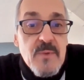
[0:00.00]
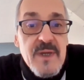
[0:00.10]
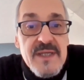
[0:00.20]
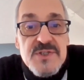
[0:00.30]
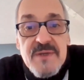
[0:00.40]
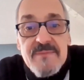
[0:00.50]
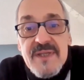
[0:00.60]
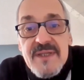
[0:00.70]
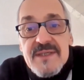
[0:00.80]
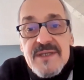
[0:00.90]
great Jim
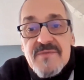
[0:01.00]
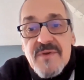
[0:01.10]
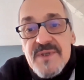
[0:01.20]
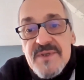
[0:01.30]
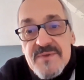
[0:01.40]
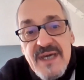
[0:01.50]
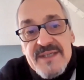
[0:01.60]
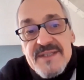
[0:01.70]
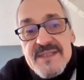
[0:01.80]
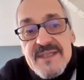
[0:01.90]
Lindner from the
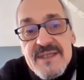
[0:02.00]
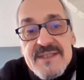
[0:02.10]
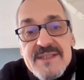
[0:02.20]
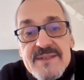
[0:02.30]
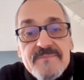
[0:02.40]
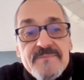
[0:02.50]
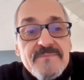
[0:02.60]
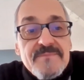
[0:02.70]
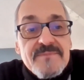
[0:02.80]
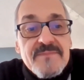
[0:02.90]
United States.
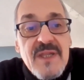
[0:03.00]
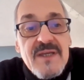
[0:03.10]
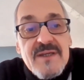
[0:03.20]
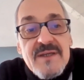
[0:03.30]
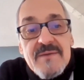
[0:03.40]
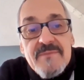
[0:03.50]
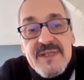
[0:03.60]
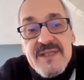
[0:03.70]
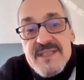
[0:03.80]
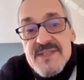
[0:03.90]

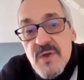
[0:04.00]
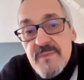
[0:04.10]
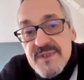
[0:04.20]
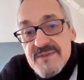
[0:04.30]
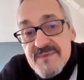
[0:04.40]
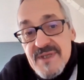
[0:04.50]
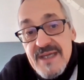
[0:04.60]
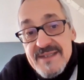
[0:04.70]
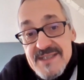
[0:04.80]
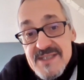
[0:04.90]
But let's stop it
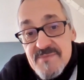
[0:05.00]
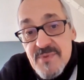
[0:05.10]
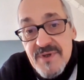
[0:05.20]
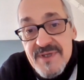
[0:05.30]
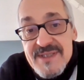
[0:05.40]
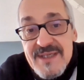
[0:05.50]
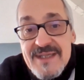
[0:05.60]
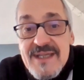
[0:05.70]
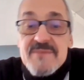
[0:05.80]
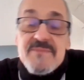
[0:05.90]
at this point,
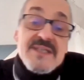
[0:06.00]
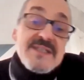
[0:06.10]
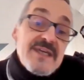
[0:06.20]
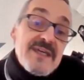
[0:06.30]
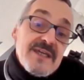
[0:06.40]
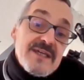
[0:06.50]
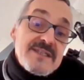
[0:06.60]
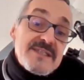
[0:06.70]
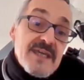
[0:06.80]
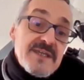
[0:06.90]
and let me say
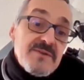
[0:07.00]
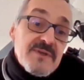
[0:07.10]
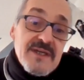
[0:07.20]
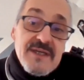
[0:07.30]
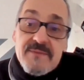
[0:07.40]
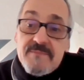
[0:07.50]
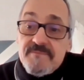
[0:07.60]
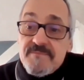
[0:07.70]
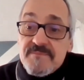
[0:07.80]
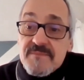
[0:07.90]
thank you again.
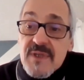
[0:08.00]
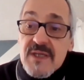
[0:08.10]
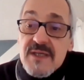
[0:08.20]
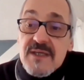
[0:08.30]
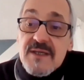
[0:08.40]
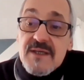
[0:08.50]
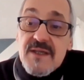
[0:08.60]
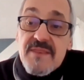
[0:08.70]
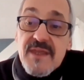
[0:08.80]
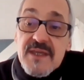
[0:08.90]

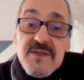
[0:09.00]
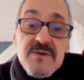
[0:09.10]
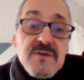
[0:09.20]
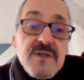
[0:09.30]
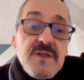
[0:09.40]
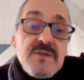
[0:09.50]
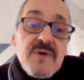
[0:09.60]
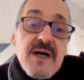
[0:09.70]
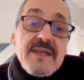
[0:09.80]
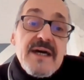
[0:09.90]
Thank you
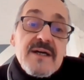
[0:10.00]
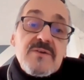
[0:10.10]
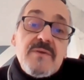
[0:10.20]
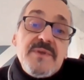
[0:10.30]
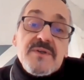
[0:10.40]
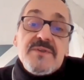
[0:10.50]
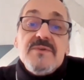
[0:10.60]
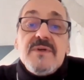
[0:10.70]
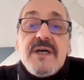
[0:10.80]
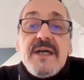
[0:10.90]
to Anna
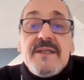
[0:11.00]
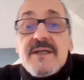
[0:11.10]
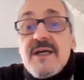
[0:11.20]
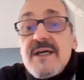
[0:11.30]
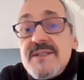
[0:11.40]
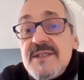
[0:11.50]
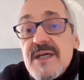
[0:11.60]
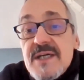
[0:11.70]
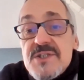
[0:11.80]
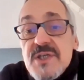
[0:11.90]
Comiotto and Agathe
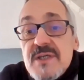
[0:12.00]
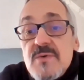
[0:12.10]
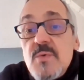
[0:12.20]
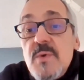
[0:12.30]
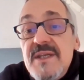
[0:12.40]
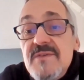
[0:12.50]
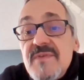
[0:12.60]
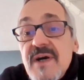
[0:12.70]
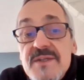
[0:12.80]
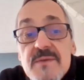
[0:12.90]
Jacik, who
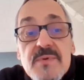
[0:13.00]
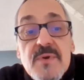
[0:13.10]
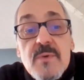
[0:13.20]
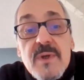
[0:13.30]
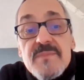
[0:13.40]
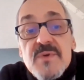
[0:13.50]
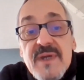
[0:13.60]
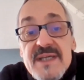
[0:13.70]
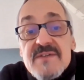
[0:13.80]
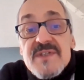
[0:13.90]
redefined the program
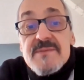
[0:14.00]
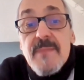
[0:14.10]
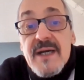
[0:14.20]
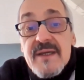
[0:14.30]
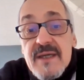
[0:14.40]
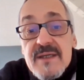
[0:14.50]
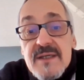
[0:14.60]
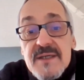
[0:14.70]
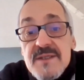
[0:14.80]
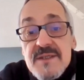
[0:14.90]
together with Mark
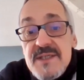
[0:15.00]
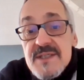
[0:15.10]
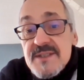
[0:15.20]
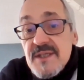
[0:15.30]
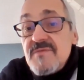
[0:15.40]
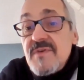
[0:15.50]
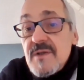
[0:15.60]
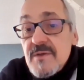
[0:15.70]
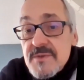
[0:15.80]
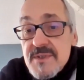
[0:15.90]
Egger in the years that
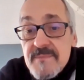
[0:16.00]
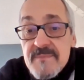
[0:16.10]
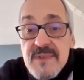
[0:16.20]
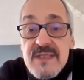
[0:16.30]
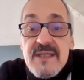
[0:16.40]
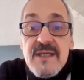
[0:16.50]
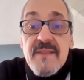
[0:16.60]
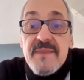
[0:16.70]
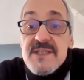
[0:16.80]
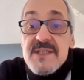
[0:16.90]
followed.
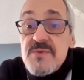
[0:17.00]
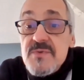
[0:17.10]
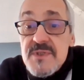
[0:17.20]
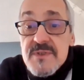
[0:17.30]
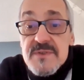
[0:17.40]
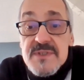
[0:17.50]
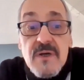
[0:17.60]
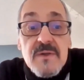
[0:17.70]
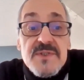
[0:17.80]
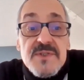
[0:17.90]
Their studios
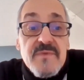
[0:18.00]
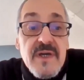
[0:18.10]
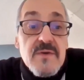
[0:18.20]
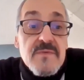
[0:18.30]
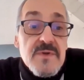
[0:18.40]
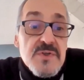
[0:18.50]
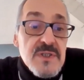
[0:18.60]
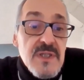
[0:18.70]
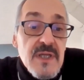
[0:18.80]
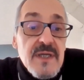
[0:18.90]
also were
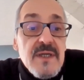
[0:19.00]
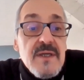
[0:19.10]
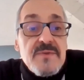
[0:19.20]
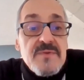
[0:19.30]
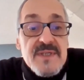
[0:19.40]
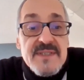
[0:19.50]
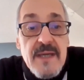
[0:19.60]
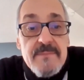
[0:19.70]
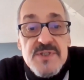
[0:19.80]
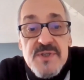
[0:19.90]
crucial to
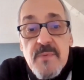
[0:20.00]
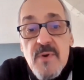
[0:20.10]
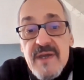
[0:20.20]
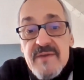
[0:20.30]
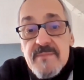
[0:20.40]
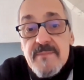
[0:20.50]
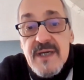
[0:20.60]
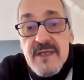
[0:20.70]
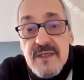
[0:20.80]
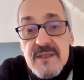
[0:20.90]
establish a private
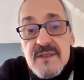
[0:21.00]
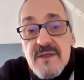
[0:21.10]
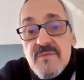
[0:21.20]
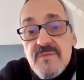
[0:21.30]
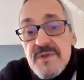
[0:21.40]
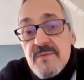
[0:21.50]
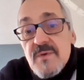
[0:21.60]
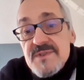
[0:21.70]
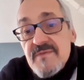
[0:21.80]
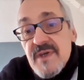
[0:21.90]
market for the
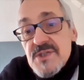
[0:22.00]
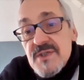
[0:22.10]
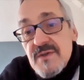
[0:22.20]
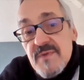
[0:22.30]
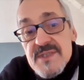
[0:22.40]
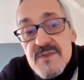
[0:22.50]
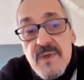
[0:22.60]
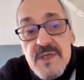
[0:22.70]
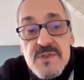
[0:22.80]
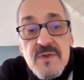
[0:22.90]
conservation and
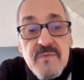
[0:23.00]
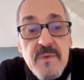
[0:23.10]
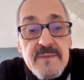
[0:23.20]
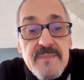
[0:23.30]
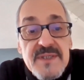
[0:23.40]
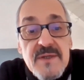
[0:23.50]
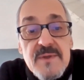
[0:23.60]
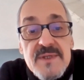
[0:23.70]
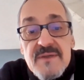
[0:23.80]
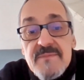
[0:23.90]
restoration of modern
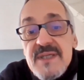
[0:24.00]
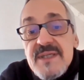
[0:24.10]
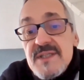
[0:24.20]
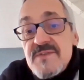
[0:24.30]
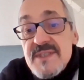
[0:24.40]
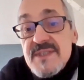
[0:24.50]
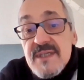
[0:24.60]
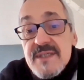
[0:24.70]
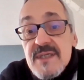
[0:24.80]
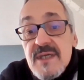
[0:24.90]
materials and media in
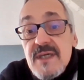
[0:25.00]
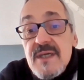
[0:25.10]
Switzerland,